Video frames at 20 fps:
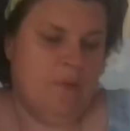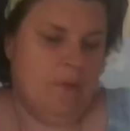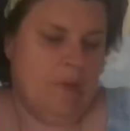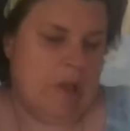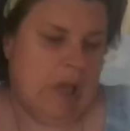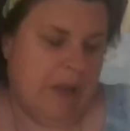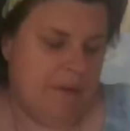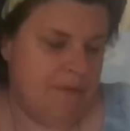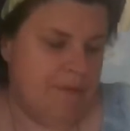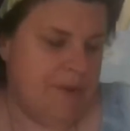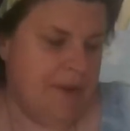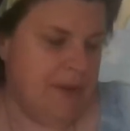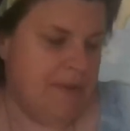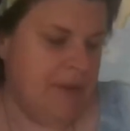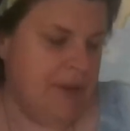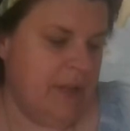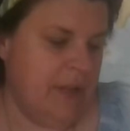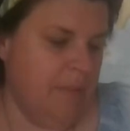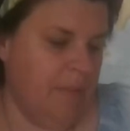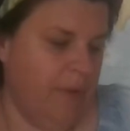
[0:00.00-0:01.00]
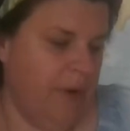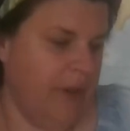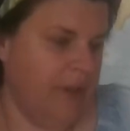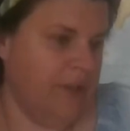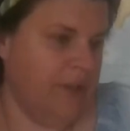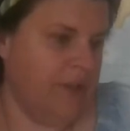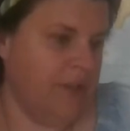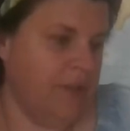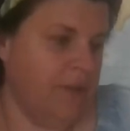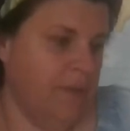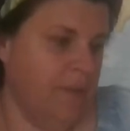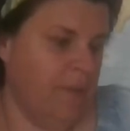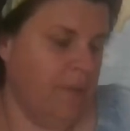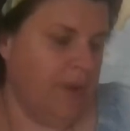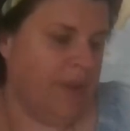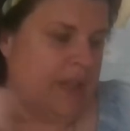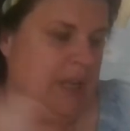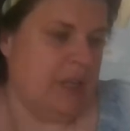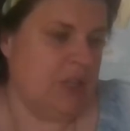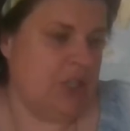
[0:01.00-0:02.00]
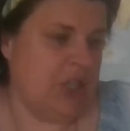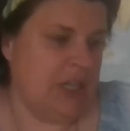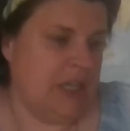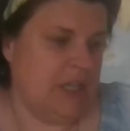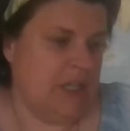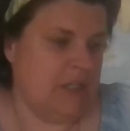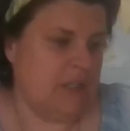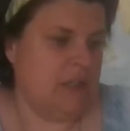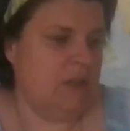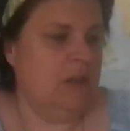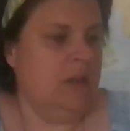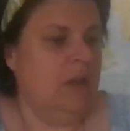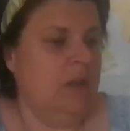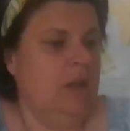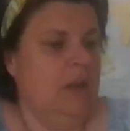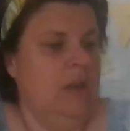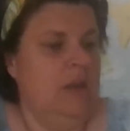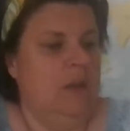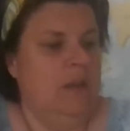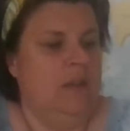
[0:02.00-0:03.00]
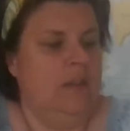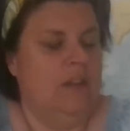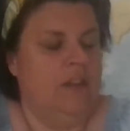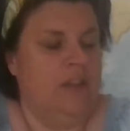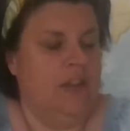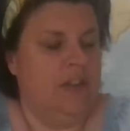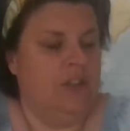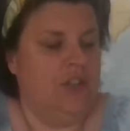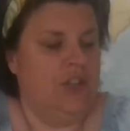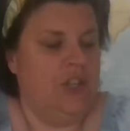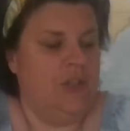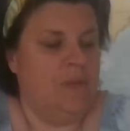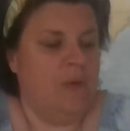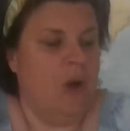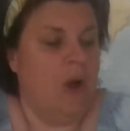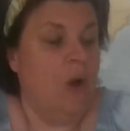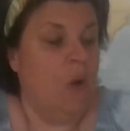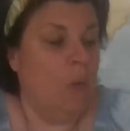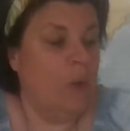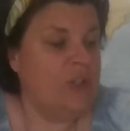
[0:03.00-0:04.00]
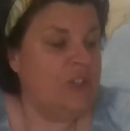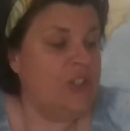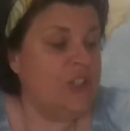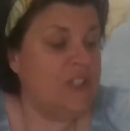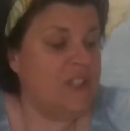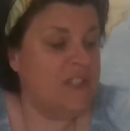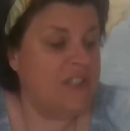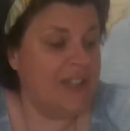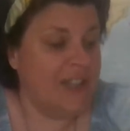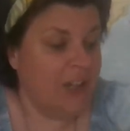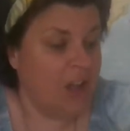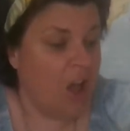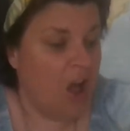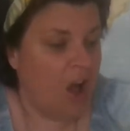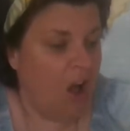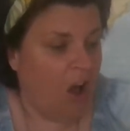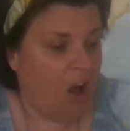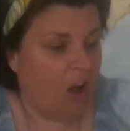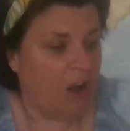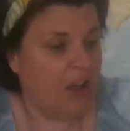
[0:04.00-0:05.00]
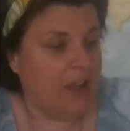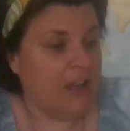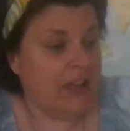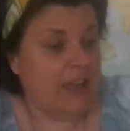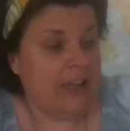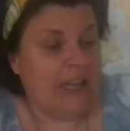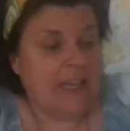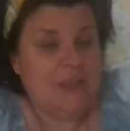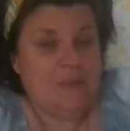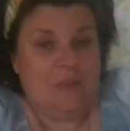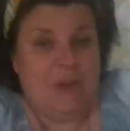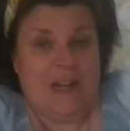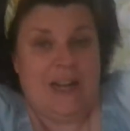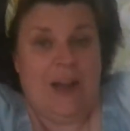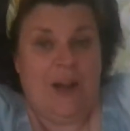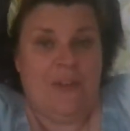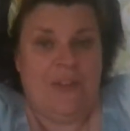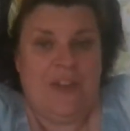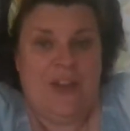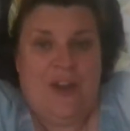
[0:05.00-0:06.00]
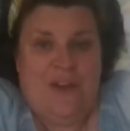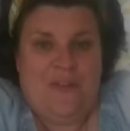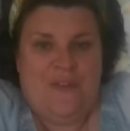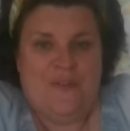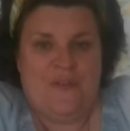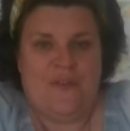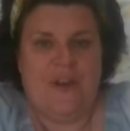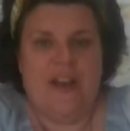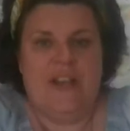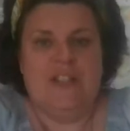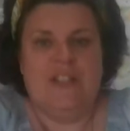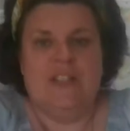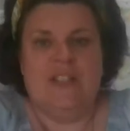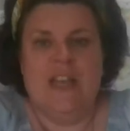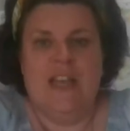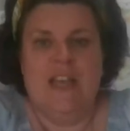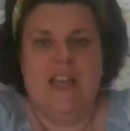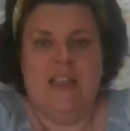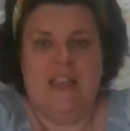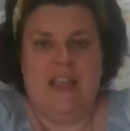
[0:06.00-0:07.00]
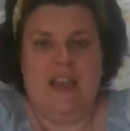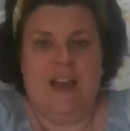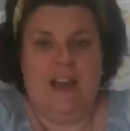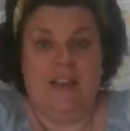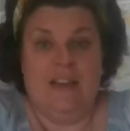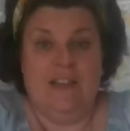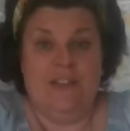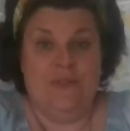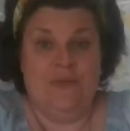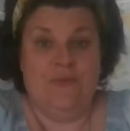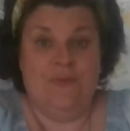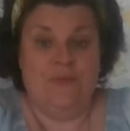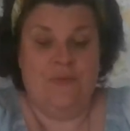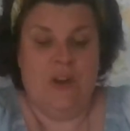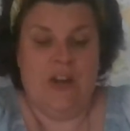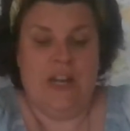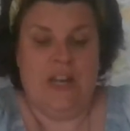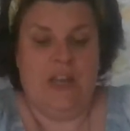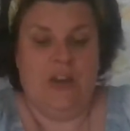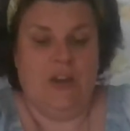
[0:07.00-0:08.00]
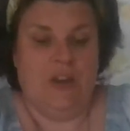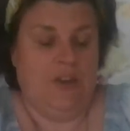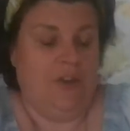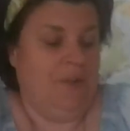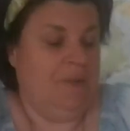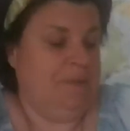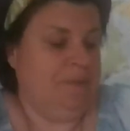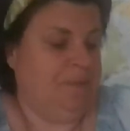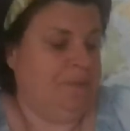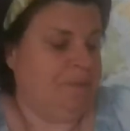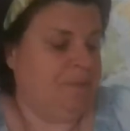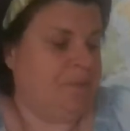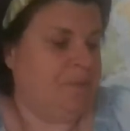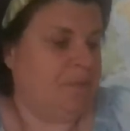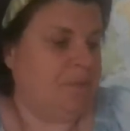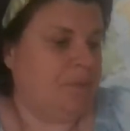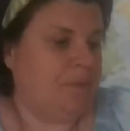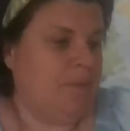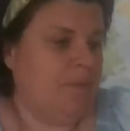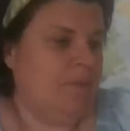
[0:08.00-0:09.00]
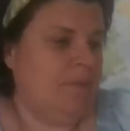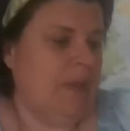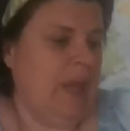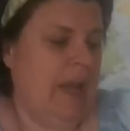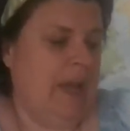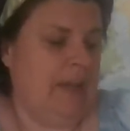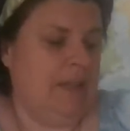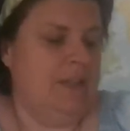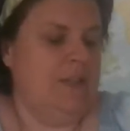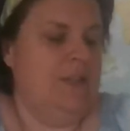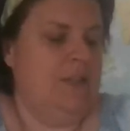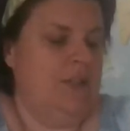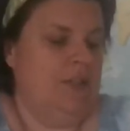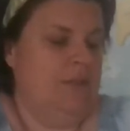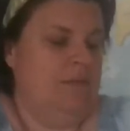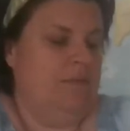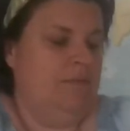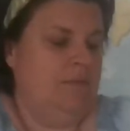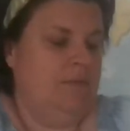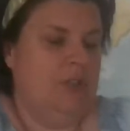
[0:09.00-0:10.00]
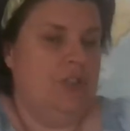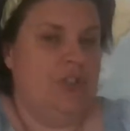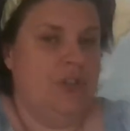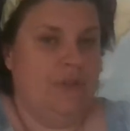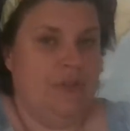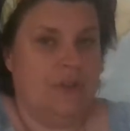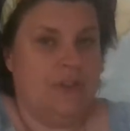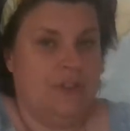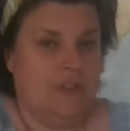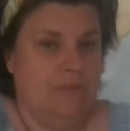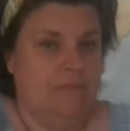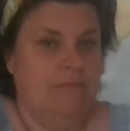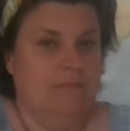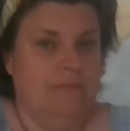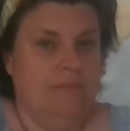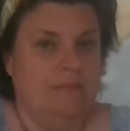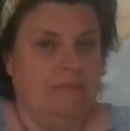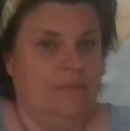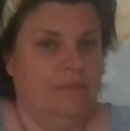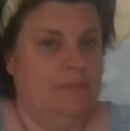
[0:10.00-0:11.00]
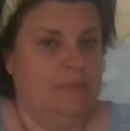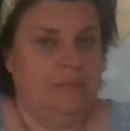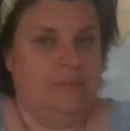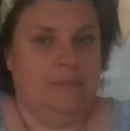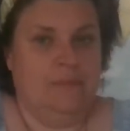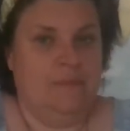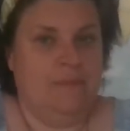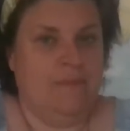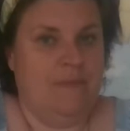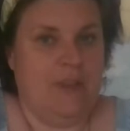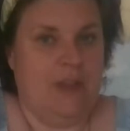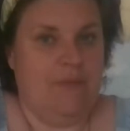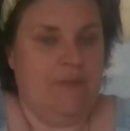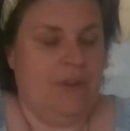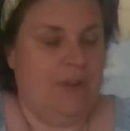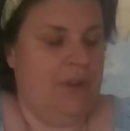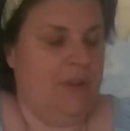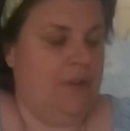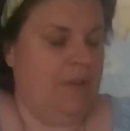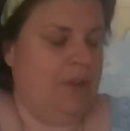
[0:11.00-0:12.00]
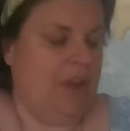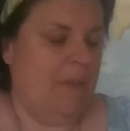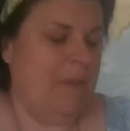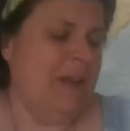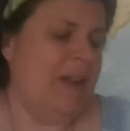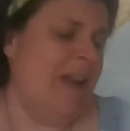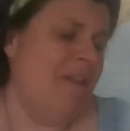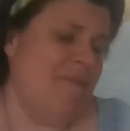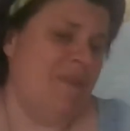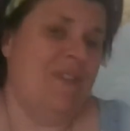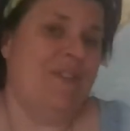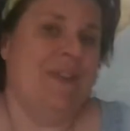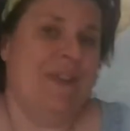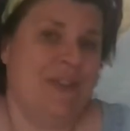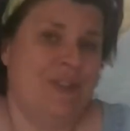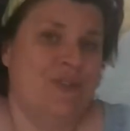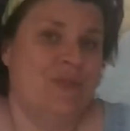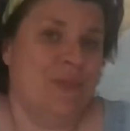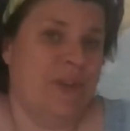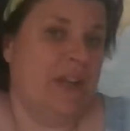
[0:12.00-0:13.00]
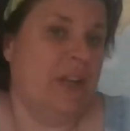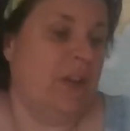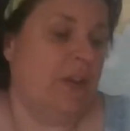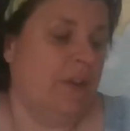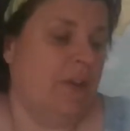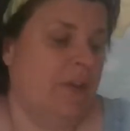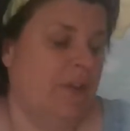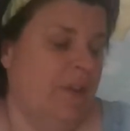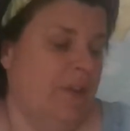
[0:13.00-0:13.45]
I'm really, really impressed with that cheese, the cheese pot, which is still hot. It's been out of the oven for ages. That is really good. And the gyros, they're really good. I mean, everything is really good.